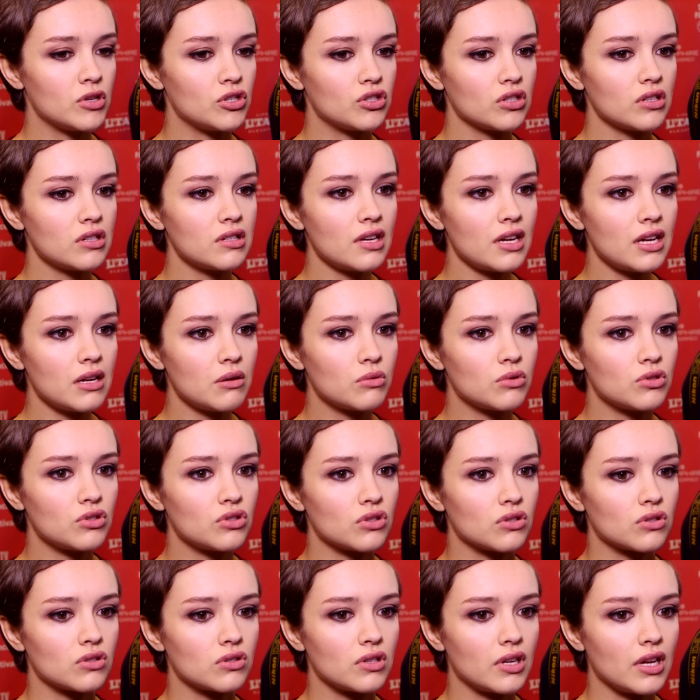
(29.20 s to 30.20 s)
Just that
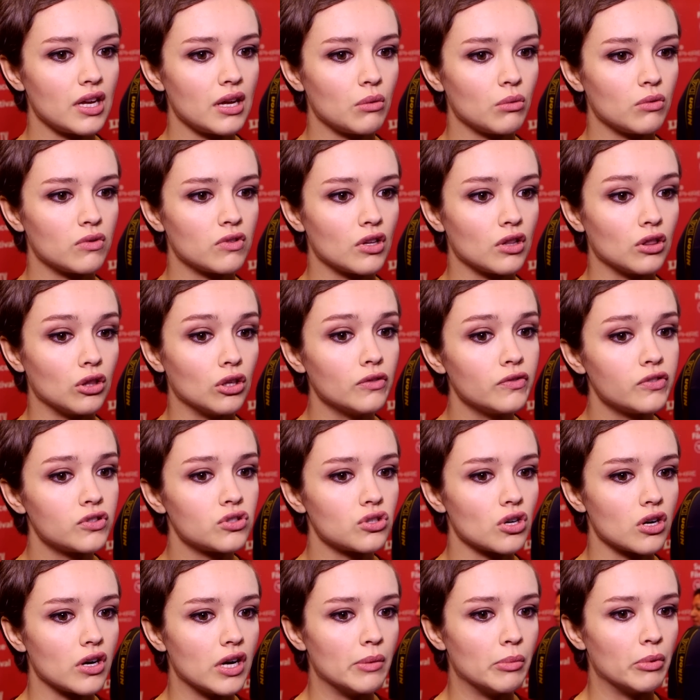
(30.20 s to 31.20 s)
it was a love
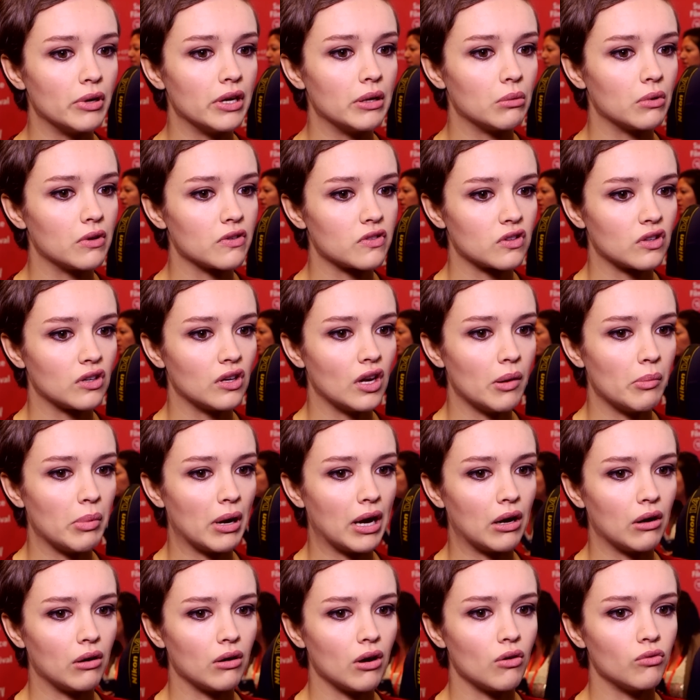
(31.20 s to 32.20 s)
story, but it wasn't
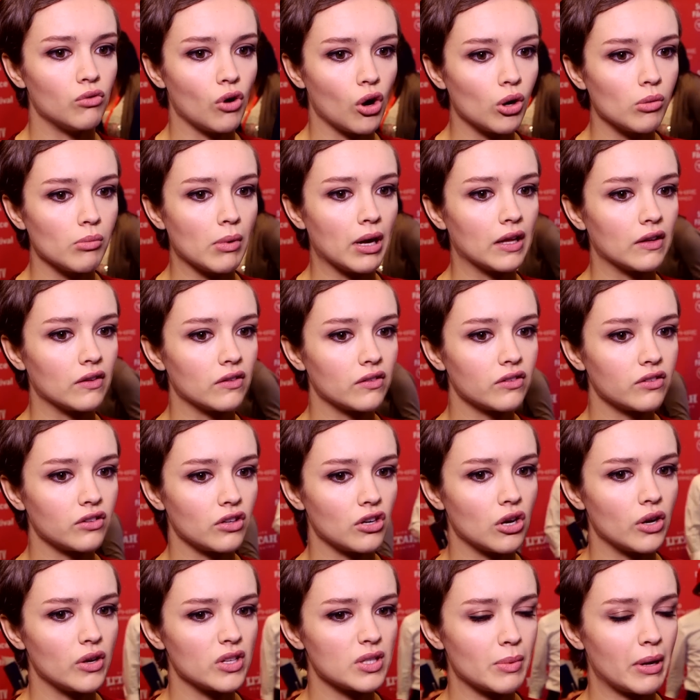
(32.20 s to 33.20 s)
about a romance.
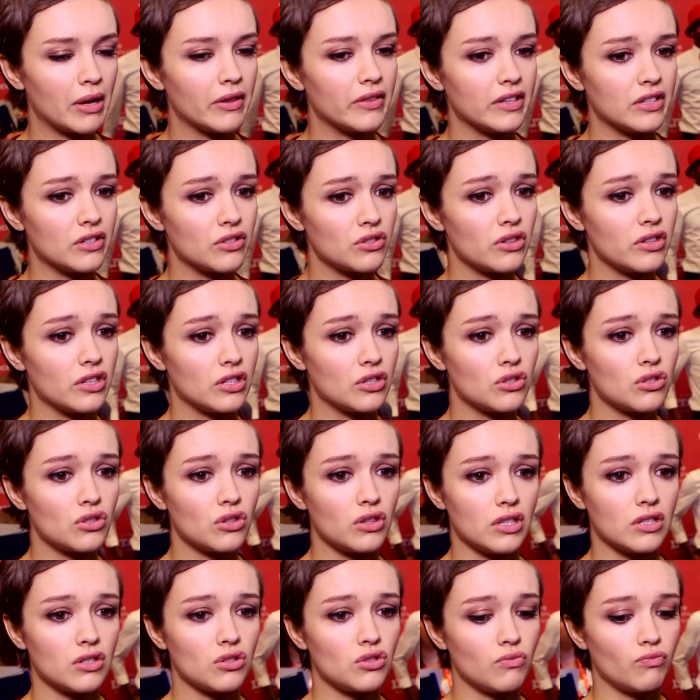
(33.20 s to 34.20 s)
You know, it's about
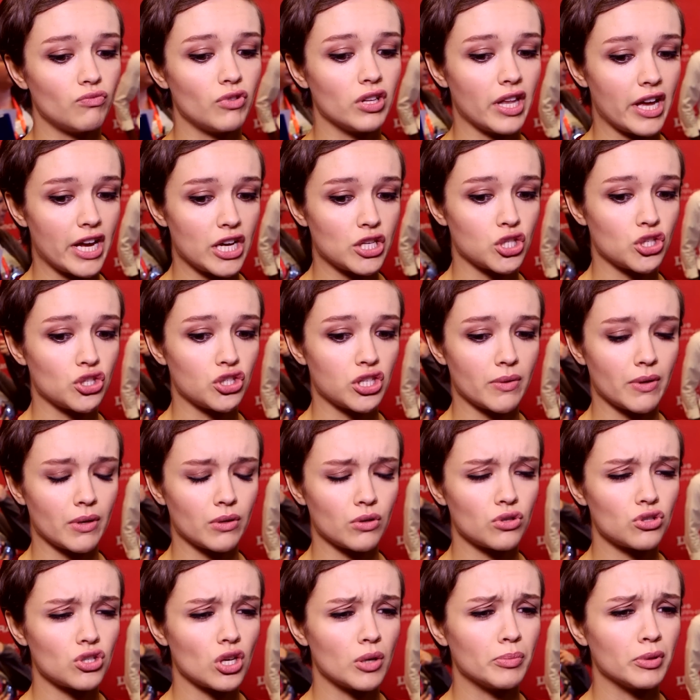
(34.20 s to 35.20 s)
this relationship that
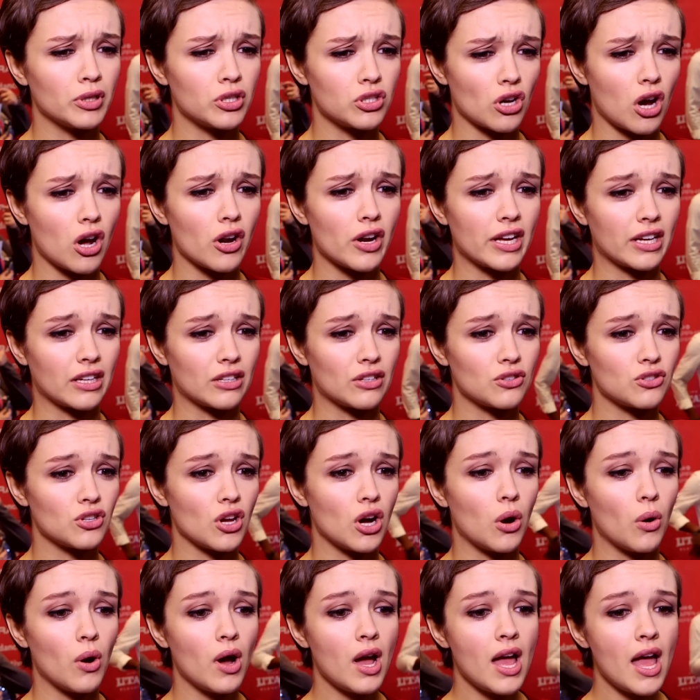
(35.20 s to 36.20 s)
was so platonic and
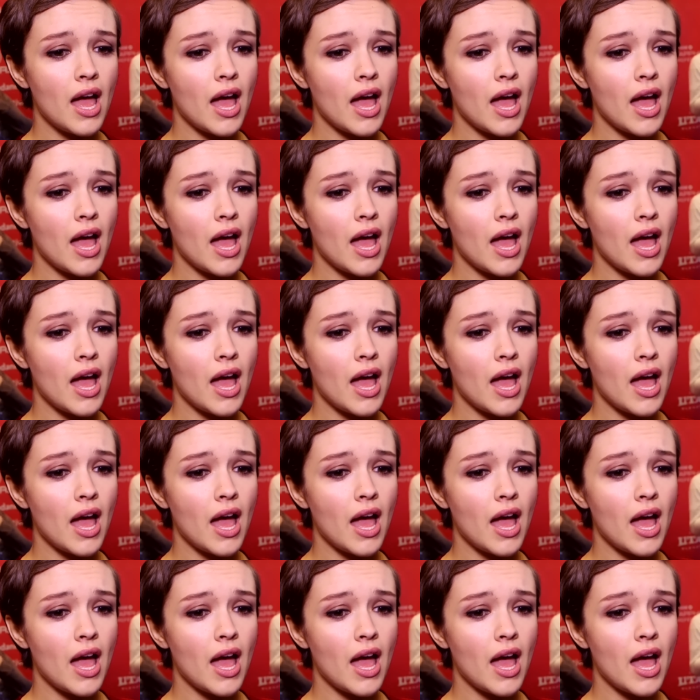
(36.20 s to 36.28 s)
so